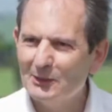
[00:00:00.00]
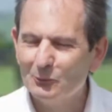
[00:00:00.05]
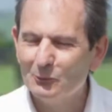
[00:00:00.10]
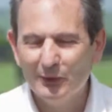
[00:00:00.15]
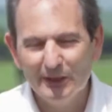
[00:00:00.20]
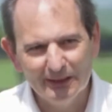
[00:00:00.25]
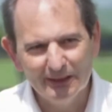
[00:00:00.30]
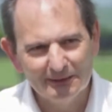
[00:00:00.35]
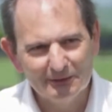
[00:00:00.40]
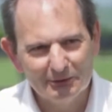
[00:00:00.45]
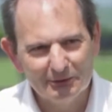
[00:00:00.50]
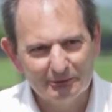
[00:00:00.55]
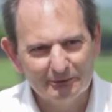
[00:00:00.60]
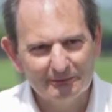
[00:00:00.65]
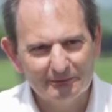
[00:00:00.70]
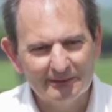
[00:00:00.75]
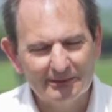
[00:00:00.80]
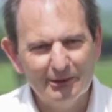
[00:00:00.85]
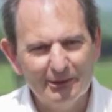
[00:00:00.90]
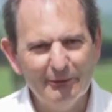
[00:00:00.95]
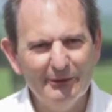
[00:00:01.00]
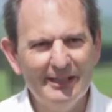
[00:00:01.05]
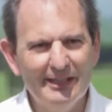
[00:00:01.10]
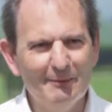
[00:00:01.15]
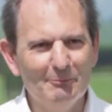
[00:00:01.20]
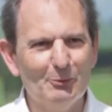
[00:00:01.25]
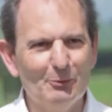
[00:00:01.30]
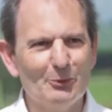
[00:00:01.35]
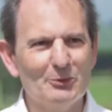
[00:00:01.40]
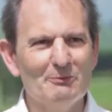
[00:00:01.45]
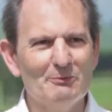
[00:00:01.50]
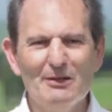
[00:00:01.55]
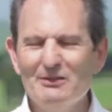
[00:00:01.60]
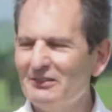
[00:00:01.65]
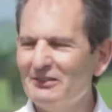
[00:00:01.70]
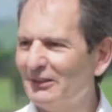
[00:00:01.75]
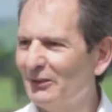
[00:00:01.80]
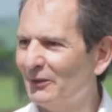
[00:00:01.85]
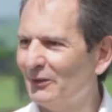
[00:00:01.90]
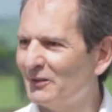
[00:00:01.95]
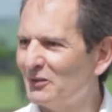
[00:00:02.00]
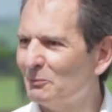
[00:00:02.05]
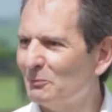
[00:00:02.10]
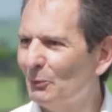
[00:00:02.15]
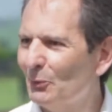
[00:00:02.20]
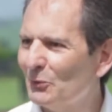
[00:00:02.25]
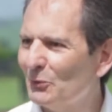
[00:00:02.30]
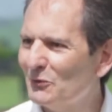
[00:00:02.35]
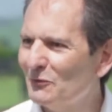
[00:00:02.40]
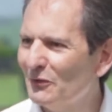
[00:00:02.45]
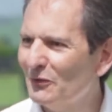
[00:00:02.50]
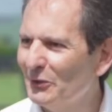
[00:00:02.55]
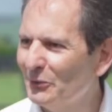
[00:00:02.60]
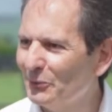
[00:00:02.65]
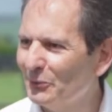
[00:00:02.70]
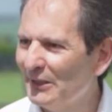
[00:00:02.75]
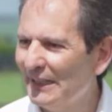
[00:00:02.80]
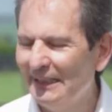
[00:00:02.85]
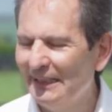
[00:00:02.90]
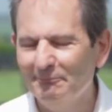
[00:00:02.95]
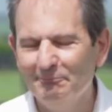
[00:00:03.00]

Well, growing up it was mostly on the sports field